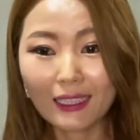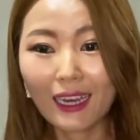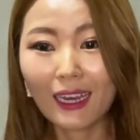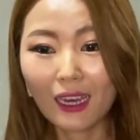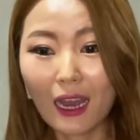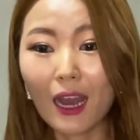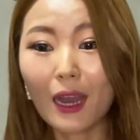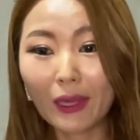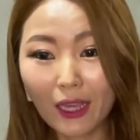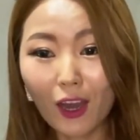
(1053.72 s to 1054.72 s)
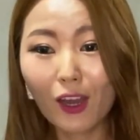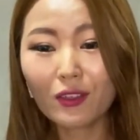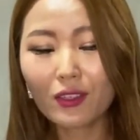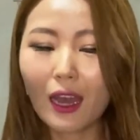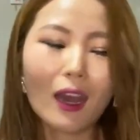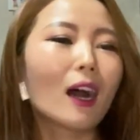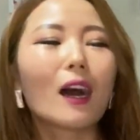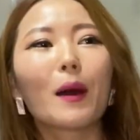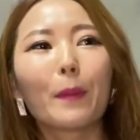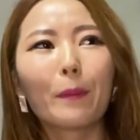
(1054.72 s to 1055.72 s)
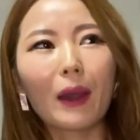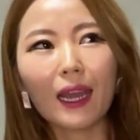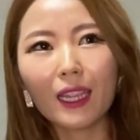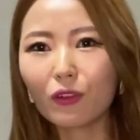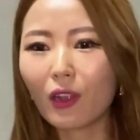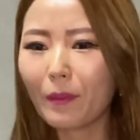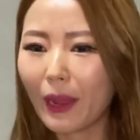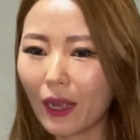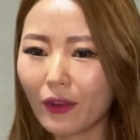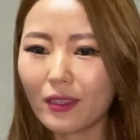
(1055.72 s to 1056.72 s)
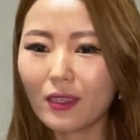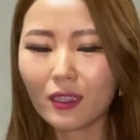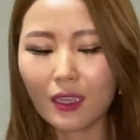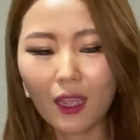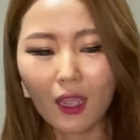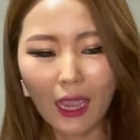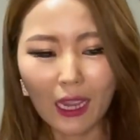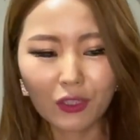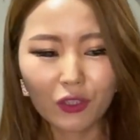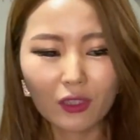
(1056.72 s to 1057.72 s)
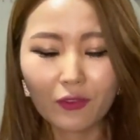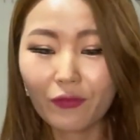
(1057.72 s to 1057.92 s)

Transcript: yeah. Uh, because uh, my grandparents actually